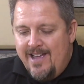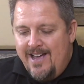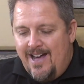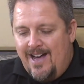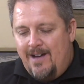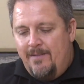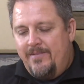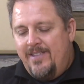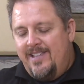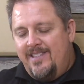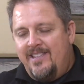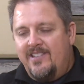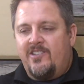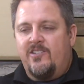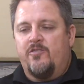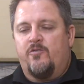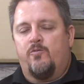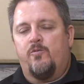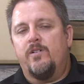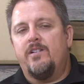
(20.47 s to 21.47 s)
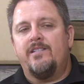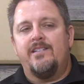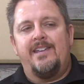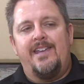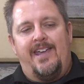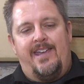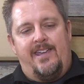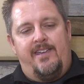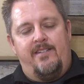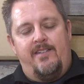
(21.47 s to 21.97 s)
Um, and this is
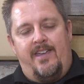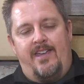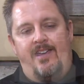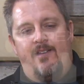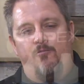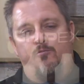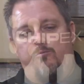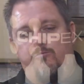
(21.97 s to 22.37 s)
really a, a